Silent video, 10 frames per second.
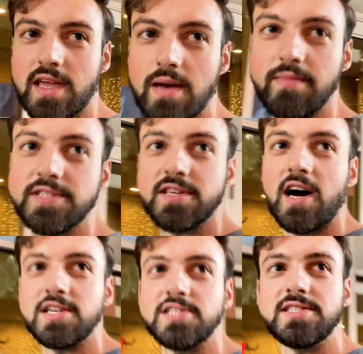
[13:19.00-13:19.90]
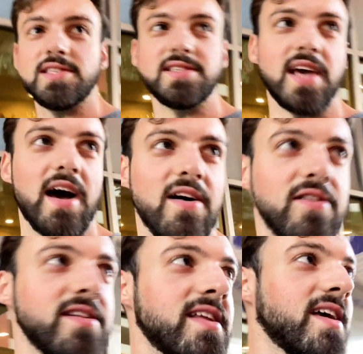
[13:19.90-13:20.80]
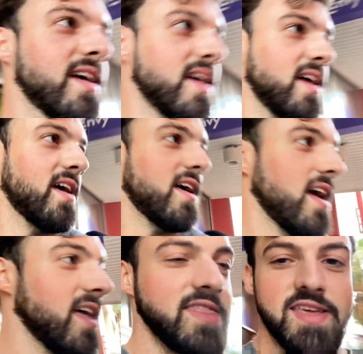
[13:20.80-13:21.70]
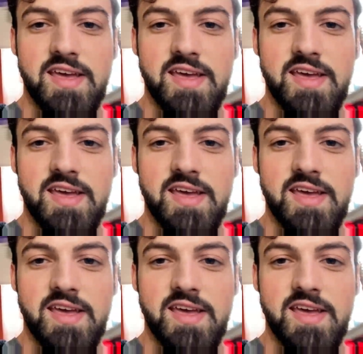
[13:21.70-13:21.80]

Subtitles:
to get massages in town. And